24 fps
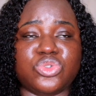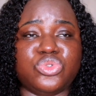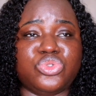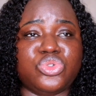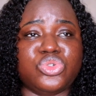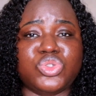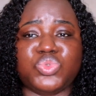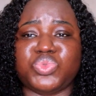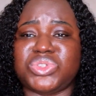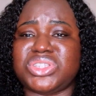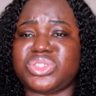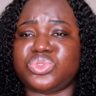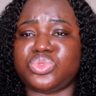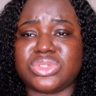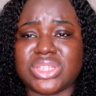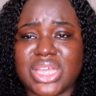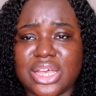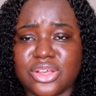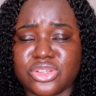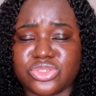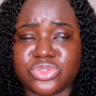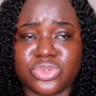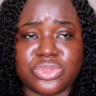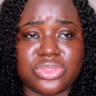So those with two
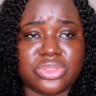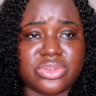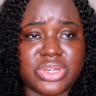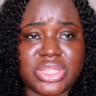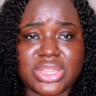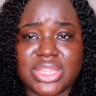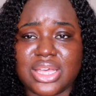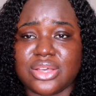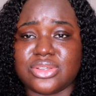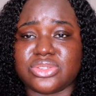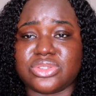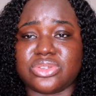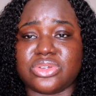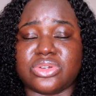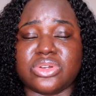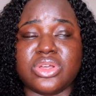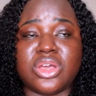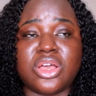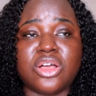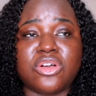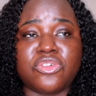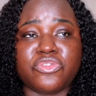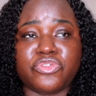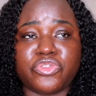thousand, three thousand
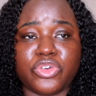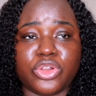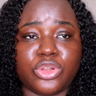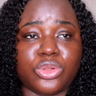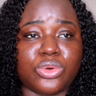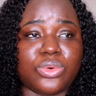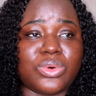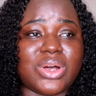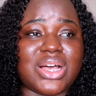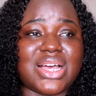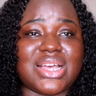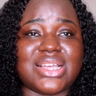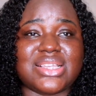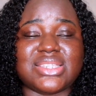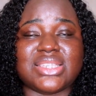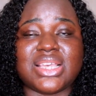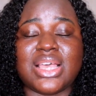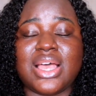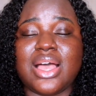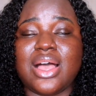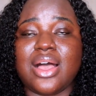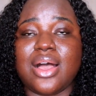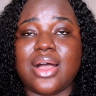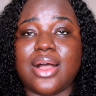followers,
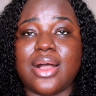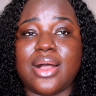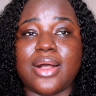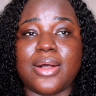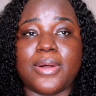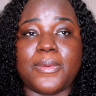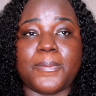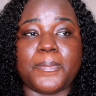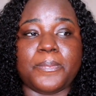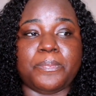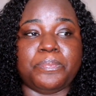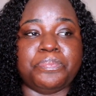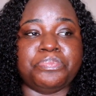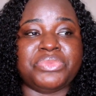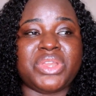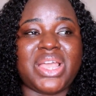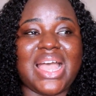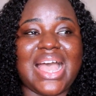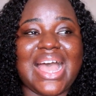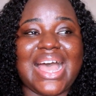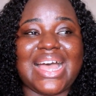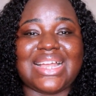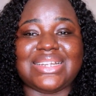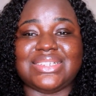um
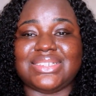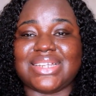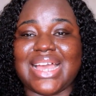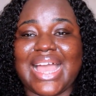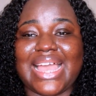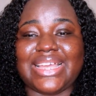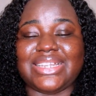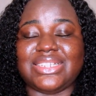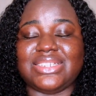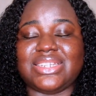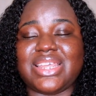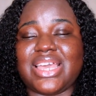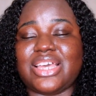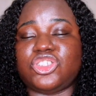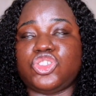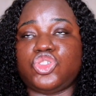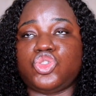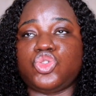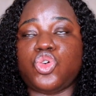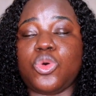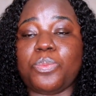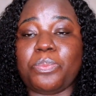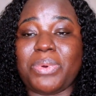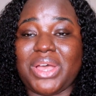and they're
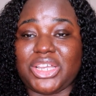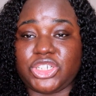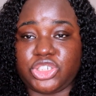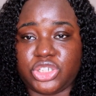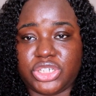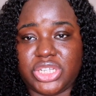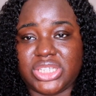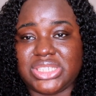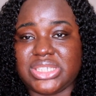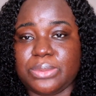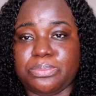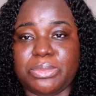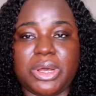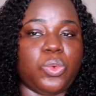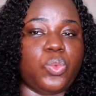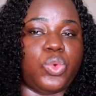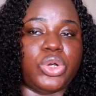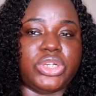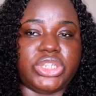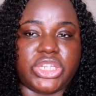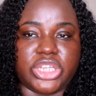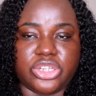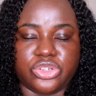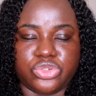so passionate about
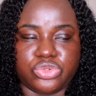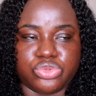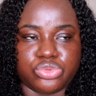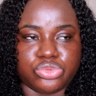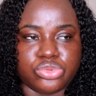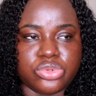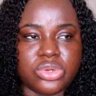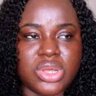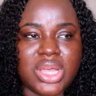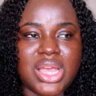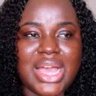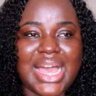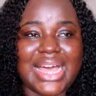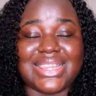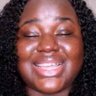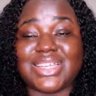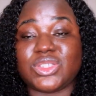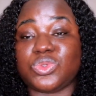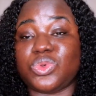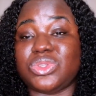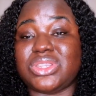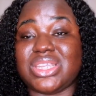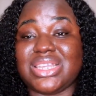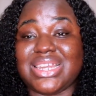what they do, and
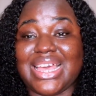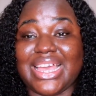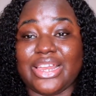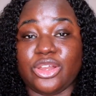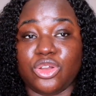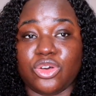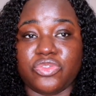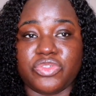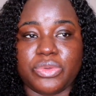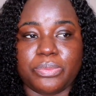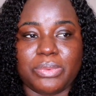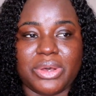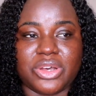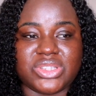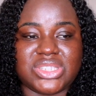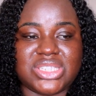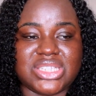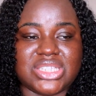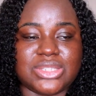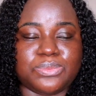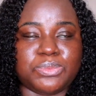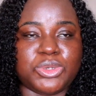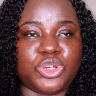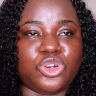that's one thing I love about
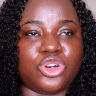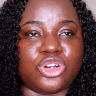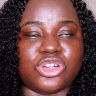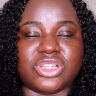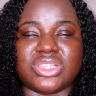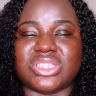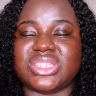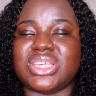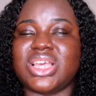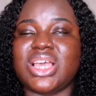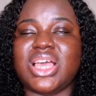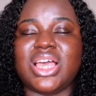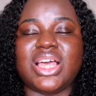it, because